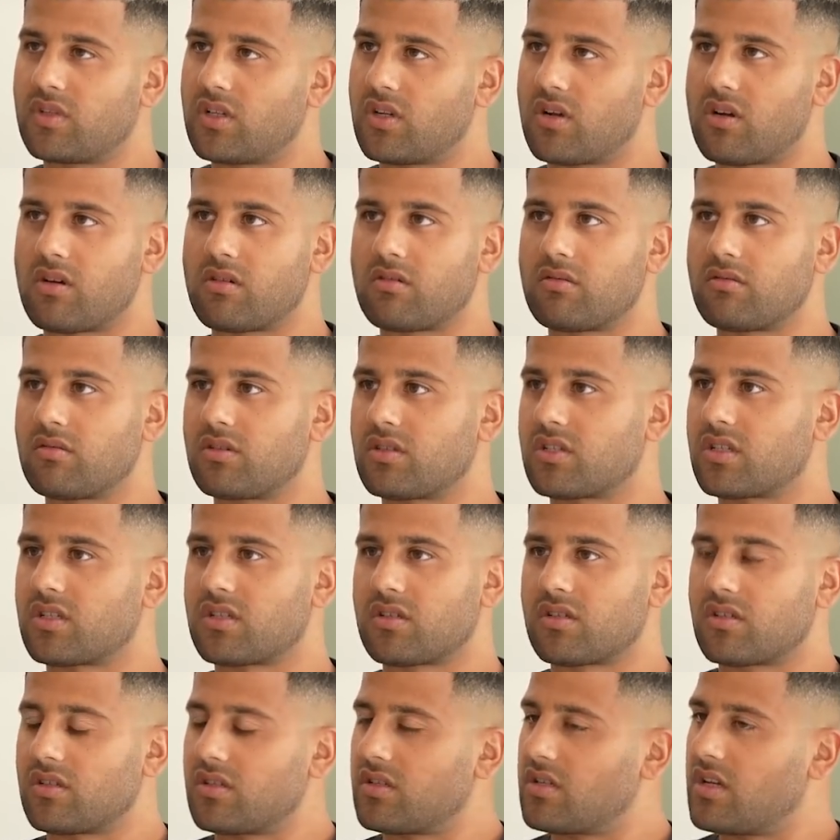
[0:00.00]
know,
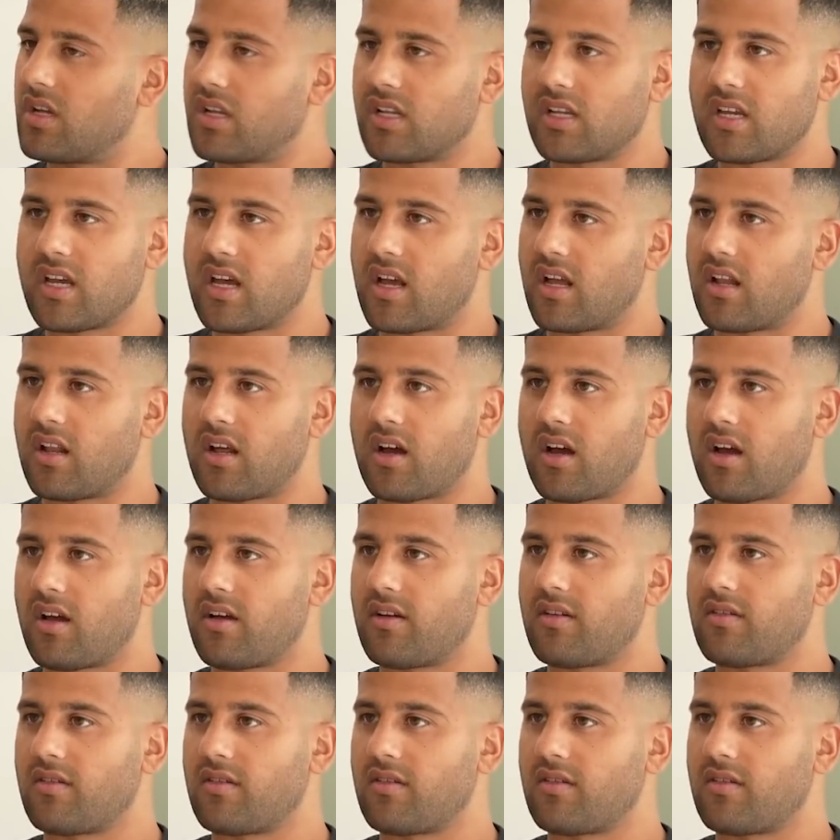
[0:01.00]
and yeah, like